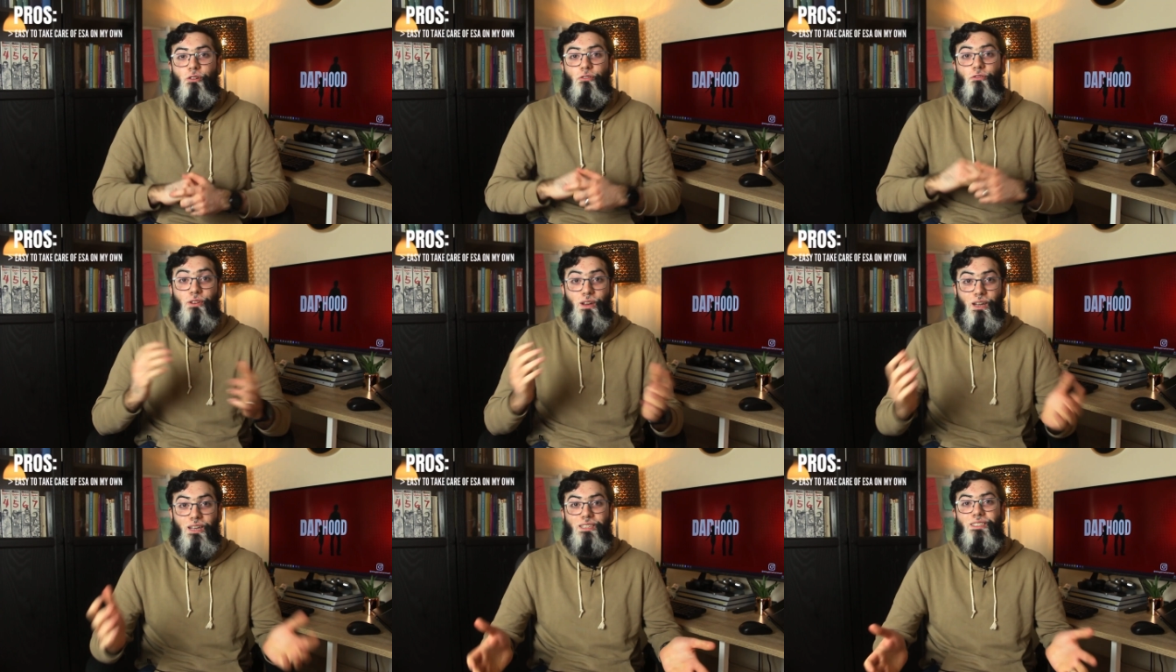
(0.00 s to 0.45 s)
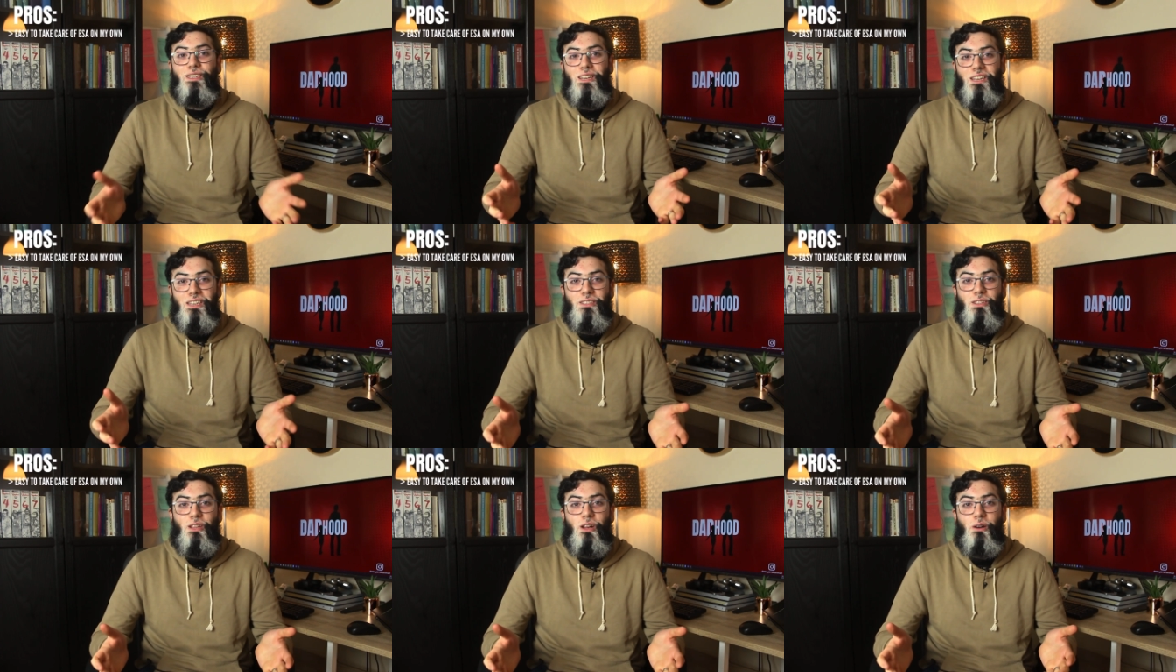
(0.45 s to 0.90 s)
First,
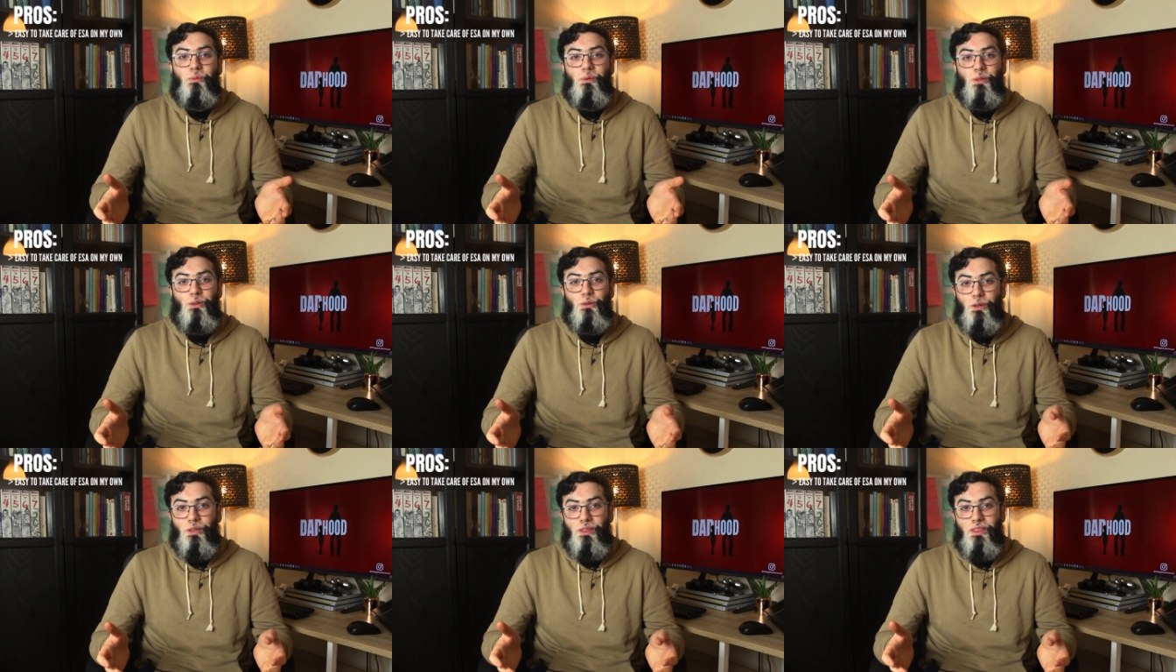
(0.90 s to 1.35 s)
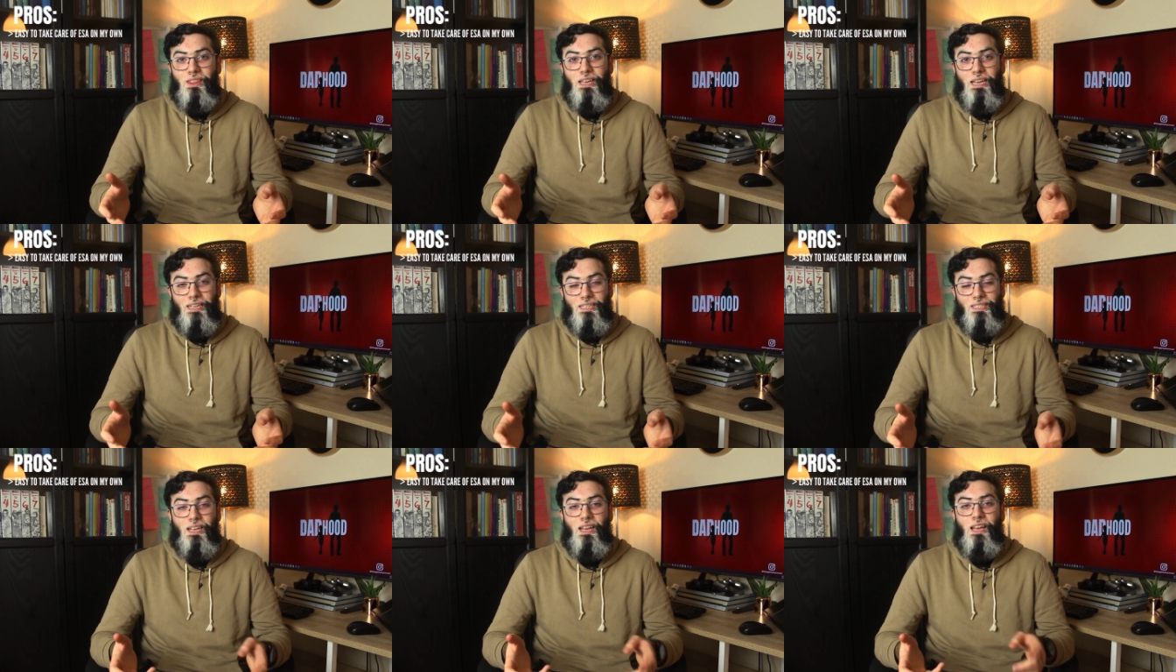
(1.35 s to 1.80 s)
let's start with the good
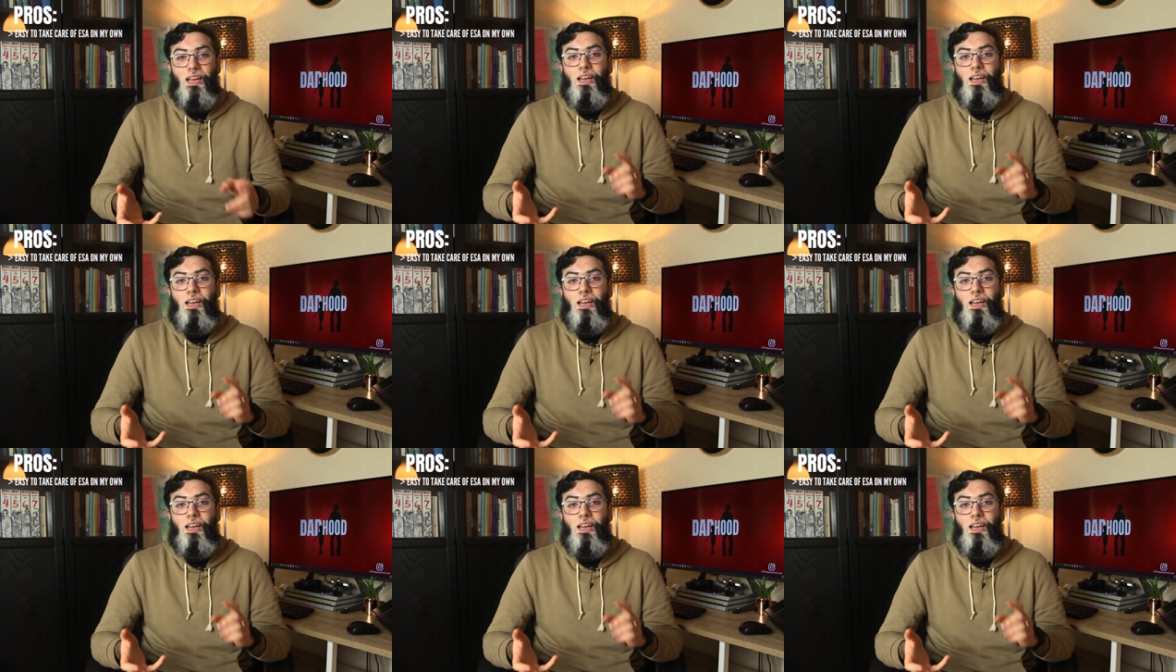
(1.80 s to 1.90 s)
things.